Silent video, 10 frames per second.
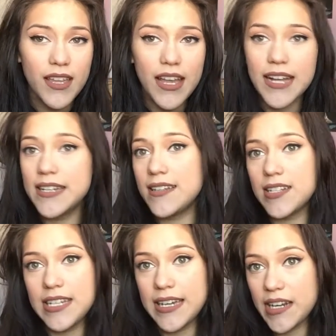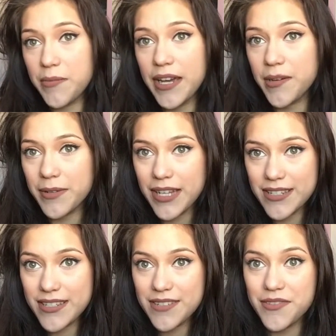I did not take any makeup
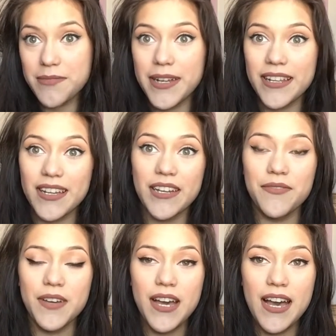classes ever in my life.